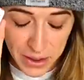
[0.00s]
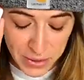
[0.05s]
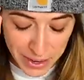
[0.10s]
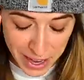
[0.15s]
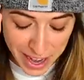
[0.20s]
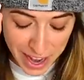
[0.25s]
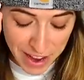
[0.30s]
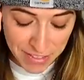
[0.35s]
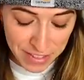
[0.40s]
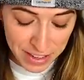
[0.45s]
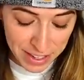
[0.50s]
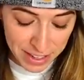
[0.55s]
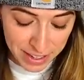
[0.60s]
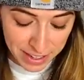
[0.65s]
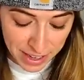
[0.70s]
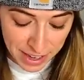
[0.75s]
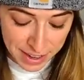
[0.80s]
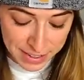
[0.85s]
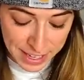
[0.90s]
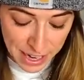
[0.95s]
Okay,
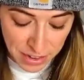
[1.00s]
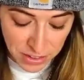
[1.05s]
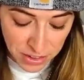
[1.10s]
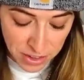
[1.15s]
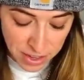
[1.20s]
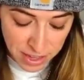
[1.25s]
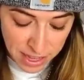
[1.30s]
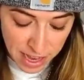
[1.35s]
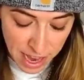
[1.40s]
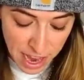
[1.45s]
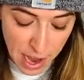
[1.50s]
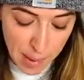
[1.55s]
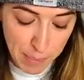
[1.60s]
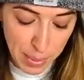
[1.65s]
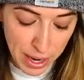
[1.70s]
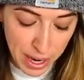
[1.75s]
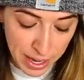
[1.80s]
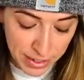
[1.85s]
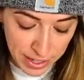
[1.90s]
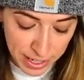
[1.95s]
I, I downloaded the app.
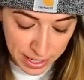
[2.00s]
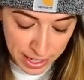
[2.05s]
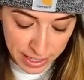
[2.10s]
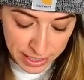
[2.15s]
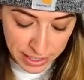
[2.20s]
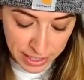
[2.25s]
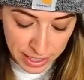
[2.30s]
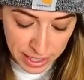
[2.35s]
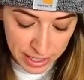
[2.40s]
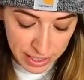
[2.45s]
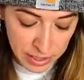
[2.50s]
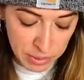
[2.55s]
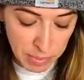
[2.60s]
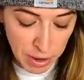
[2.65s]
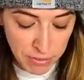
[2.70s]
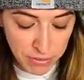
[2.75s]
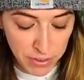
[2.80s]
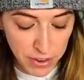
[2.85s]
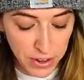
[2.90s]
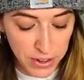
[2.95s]
I connected it to
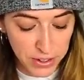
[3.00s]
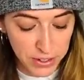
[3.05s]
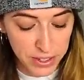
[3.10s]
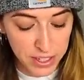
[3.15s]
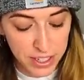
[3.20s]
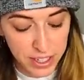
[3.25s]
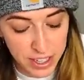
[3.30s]
my phone.